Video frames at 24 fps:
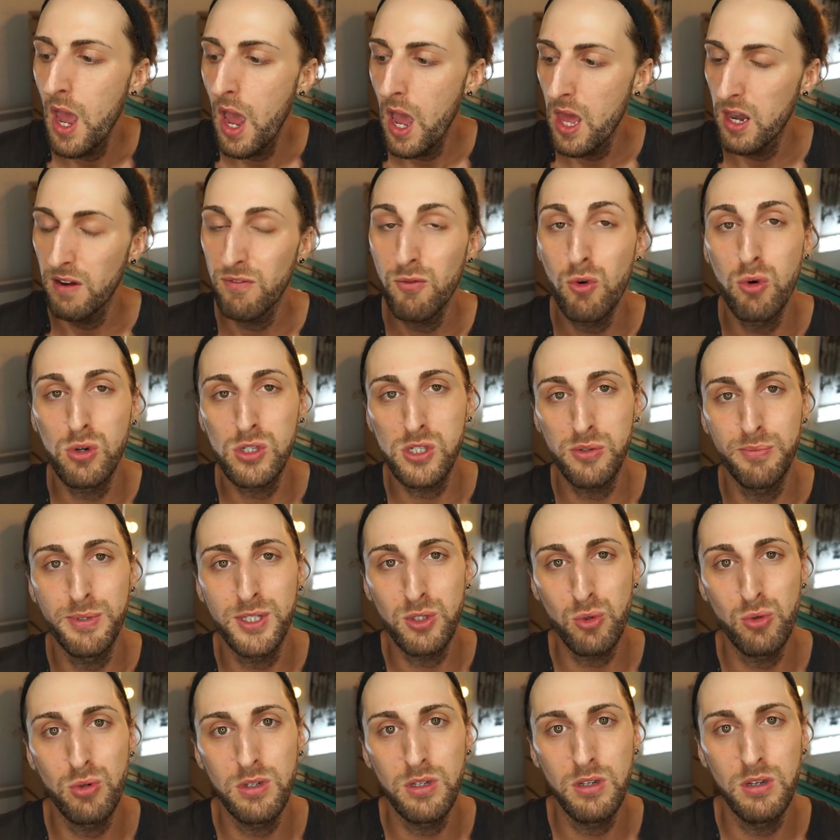And of course, if we
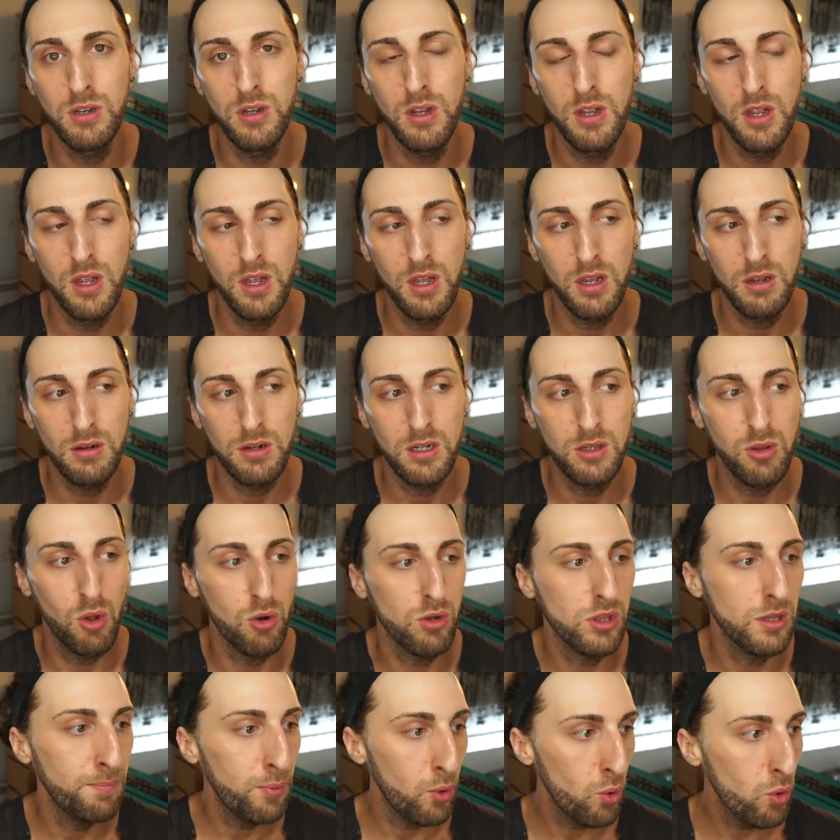don't clog
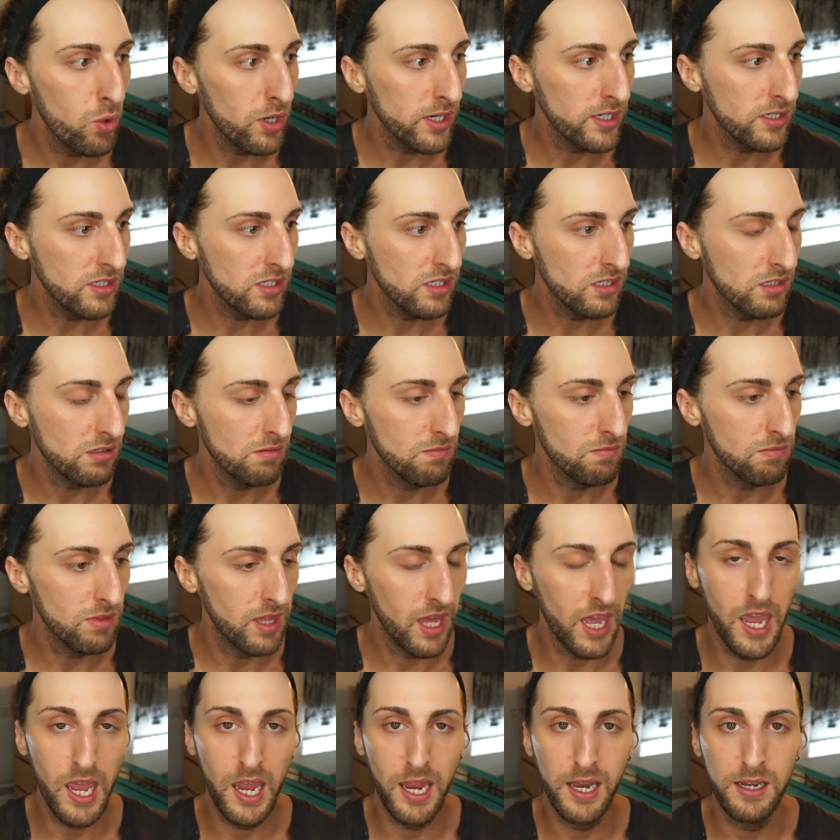the pores,
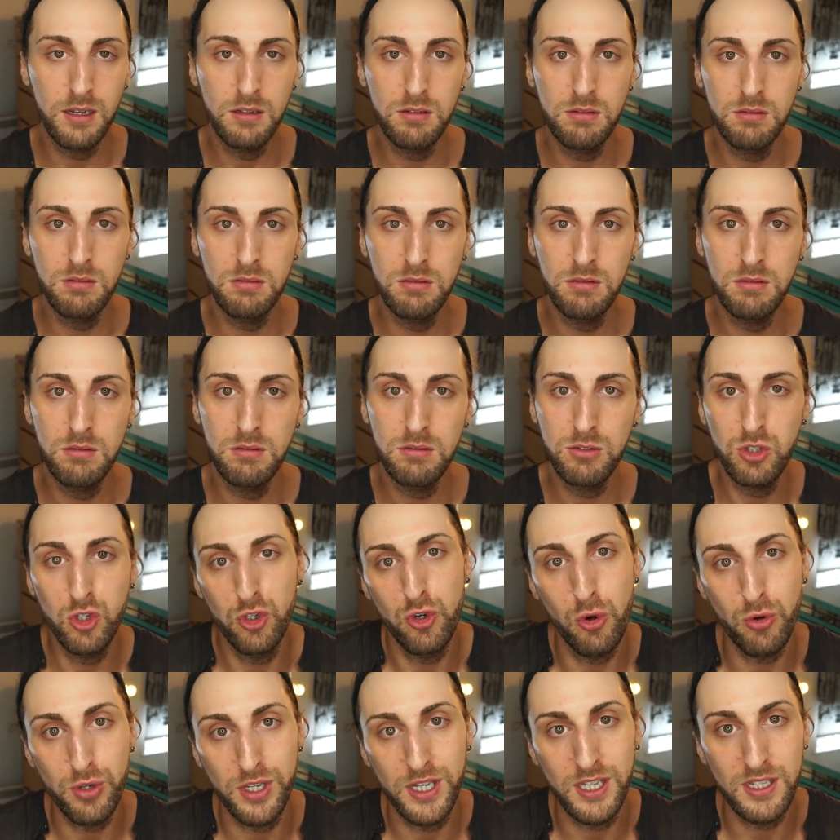then you're
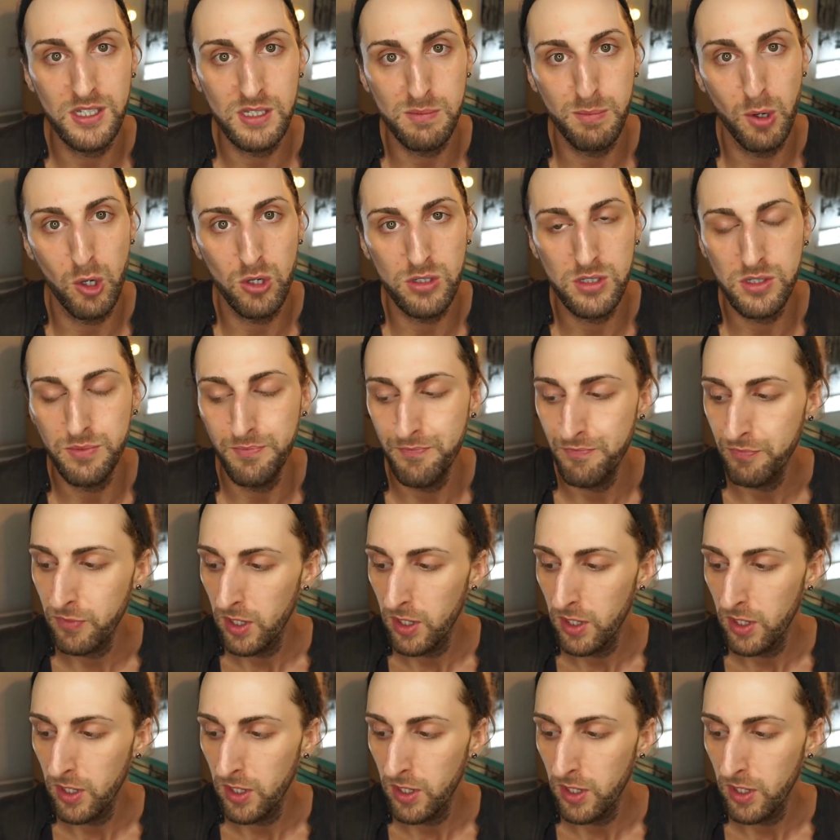not going to get spots.